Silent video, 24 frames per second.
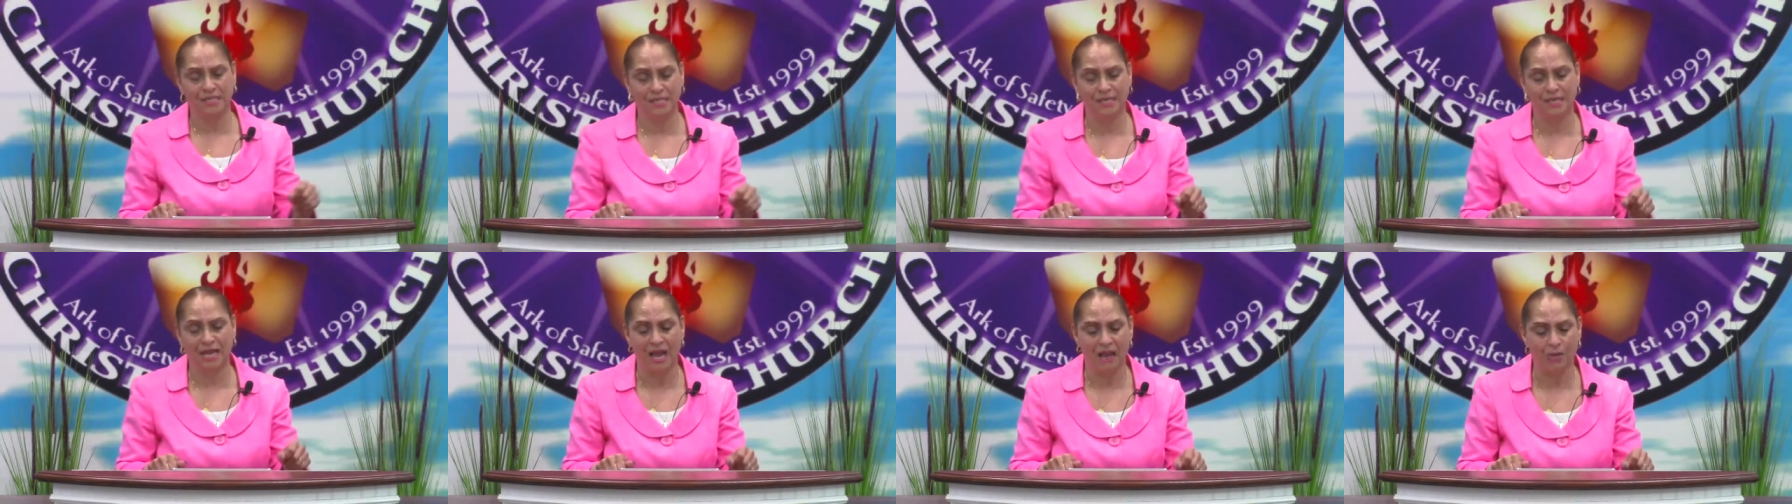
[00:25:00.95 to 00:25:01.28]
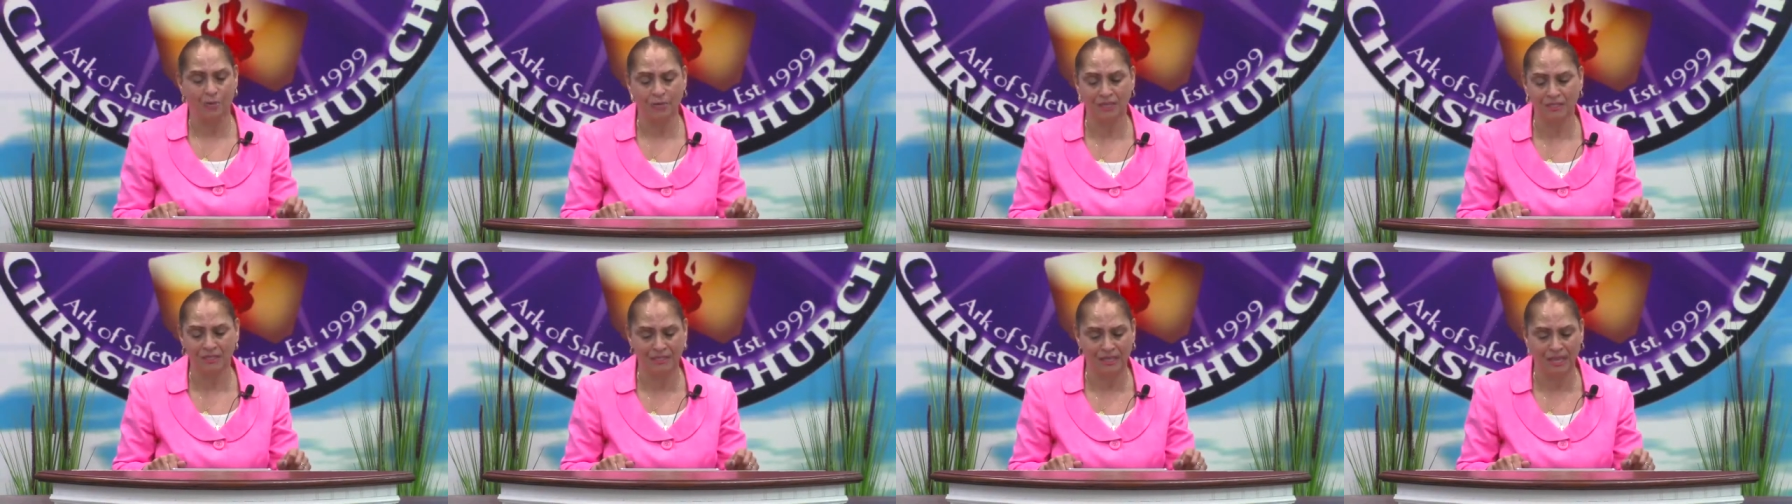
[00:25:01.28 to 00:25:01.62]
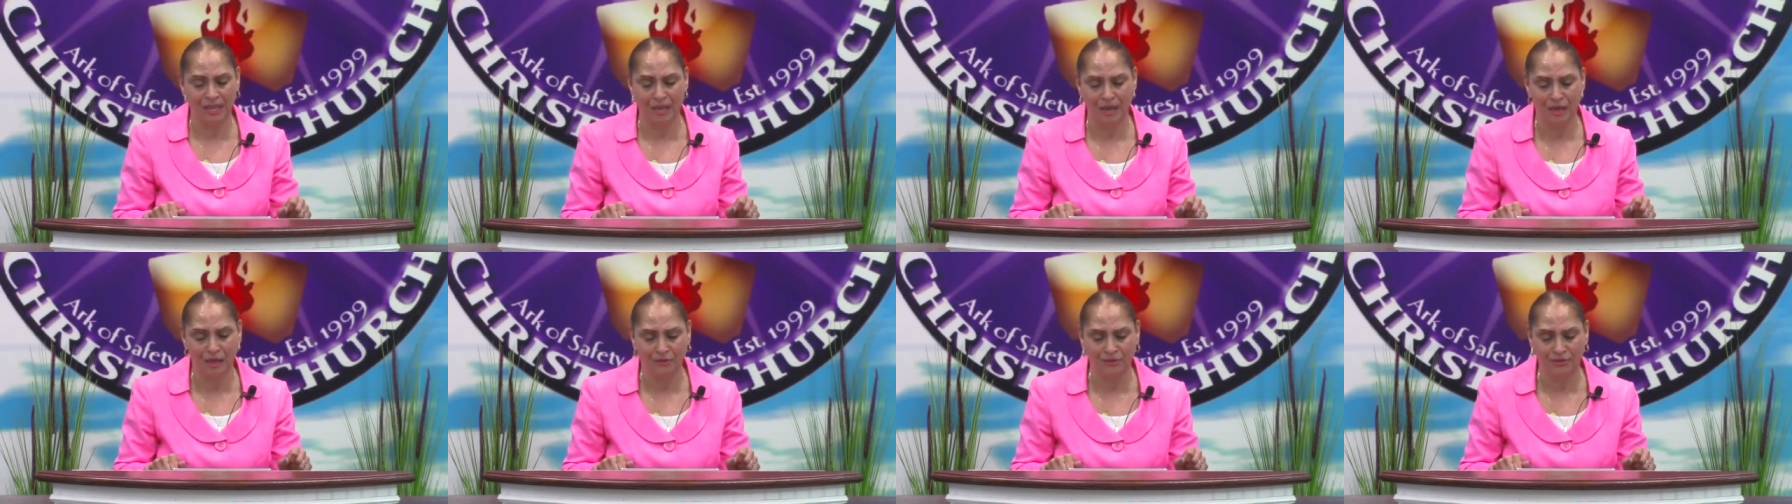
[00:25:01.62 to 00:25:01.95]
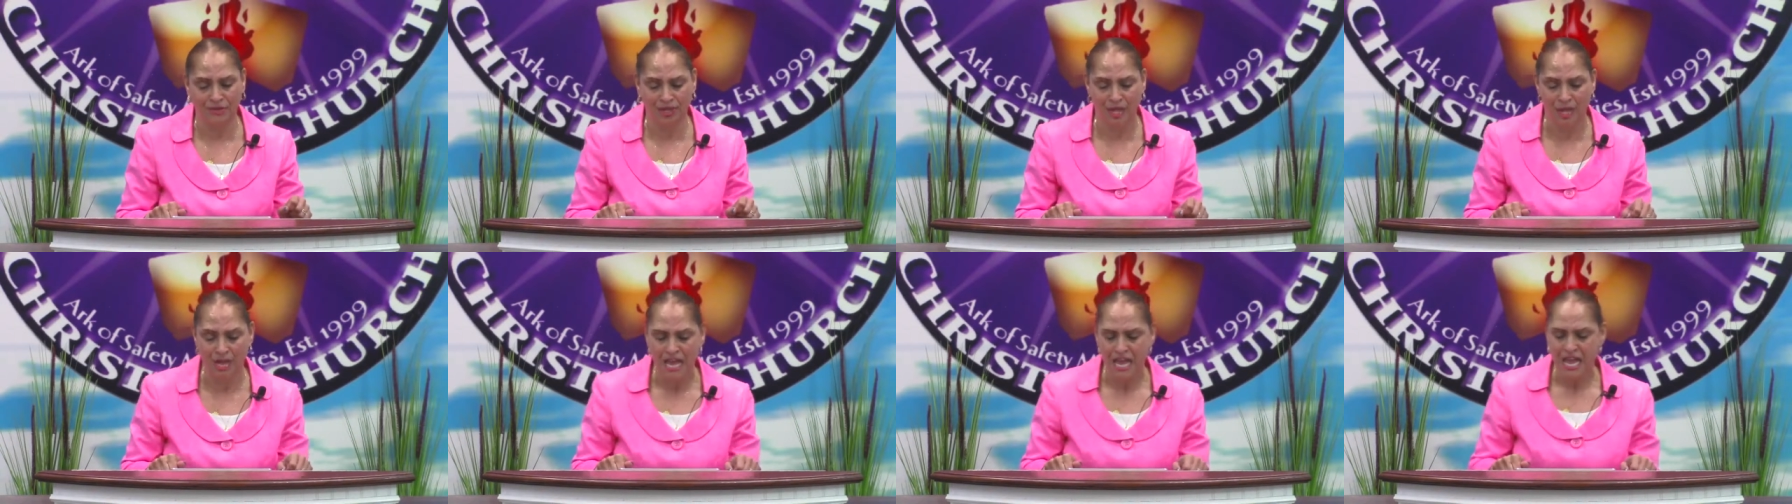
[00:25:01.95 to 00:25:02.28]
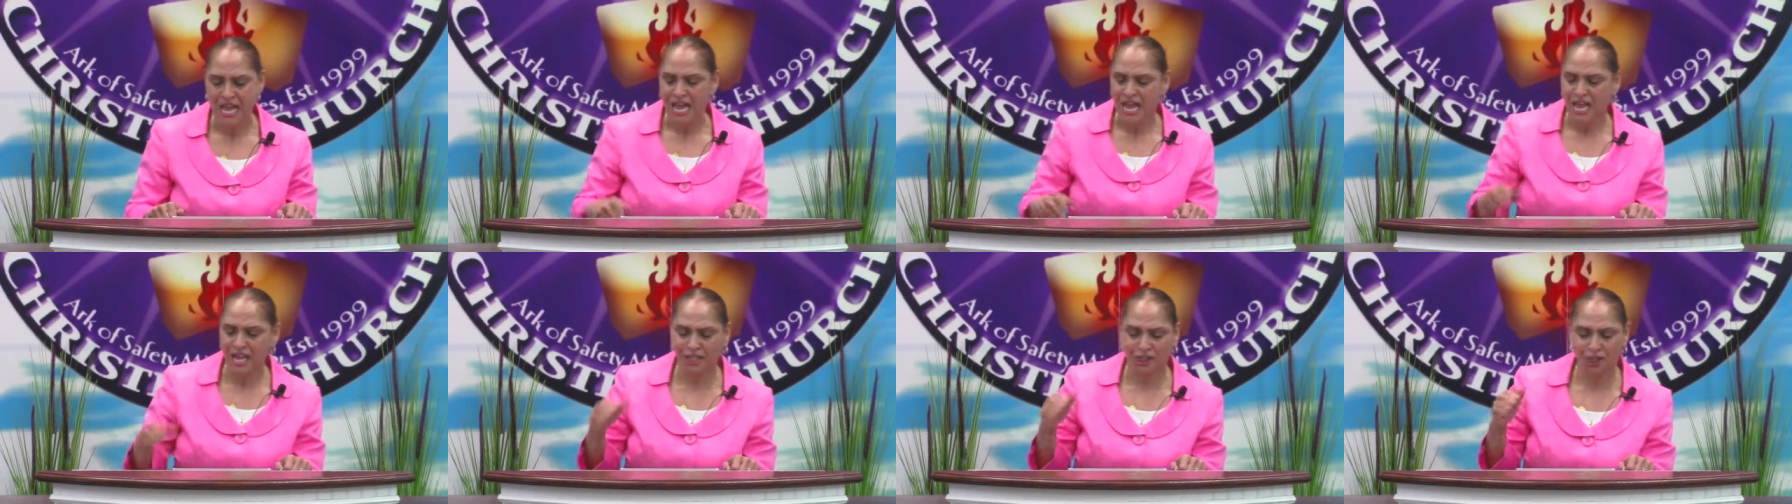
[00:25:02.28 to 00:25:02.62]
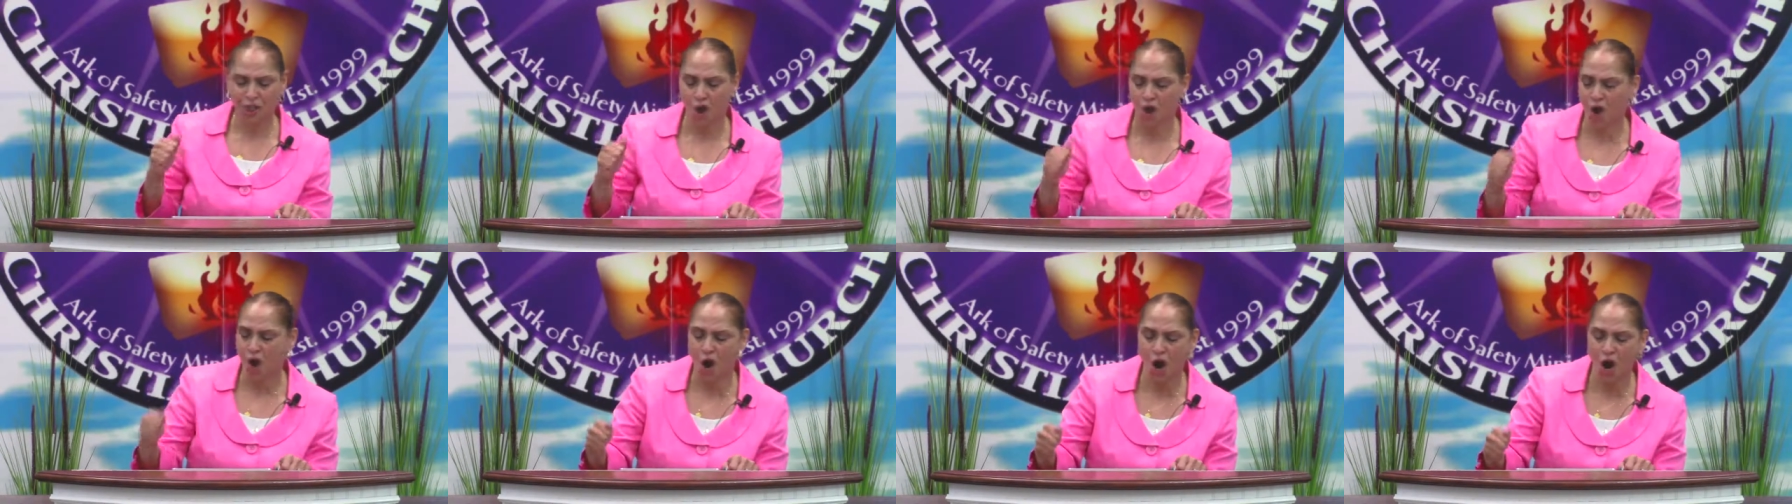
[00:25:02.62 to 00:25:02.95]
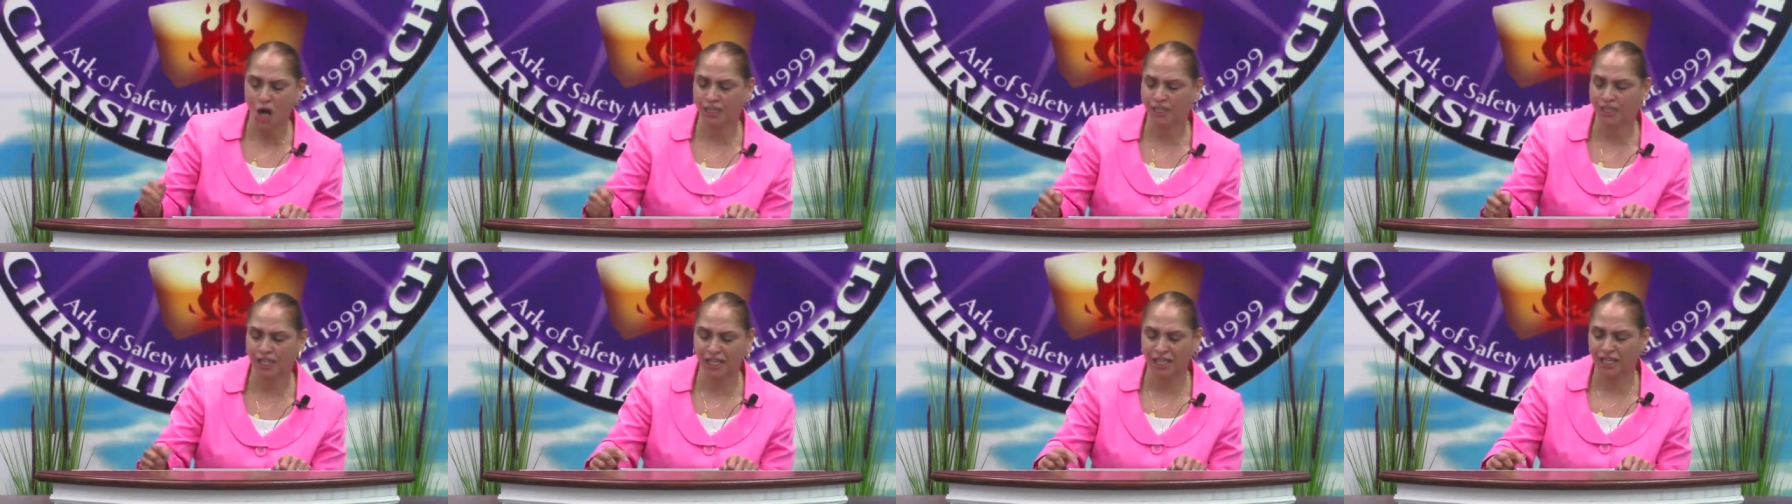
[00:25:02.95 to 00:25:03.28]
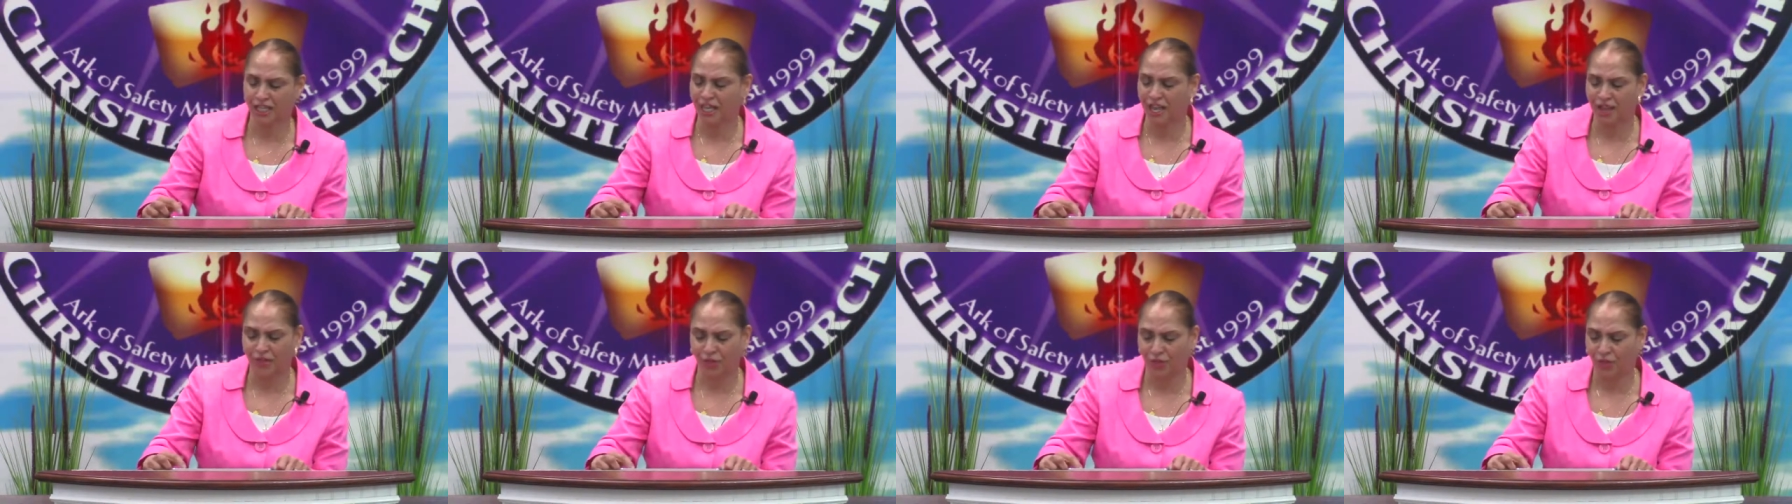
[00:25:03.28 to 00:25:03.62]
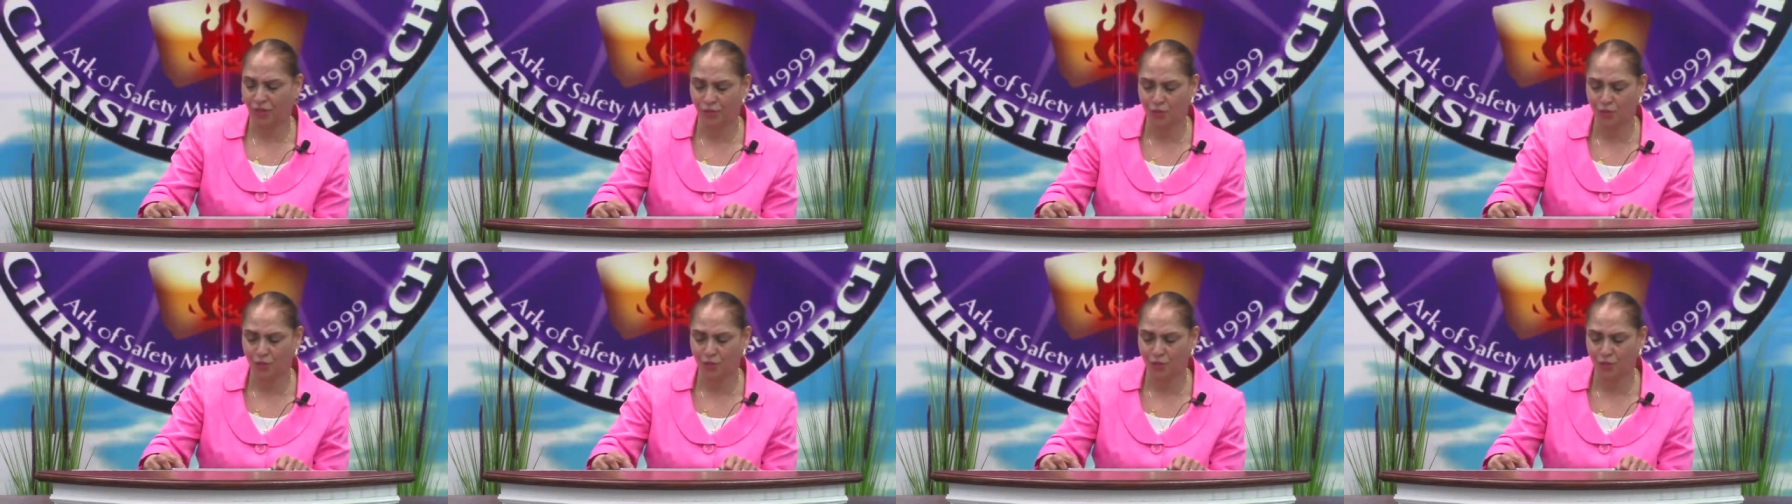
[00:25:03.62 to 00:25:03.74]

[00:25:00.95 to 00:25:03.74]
in ourselves. It's hard to get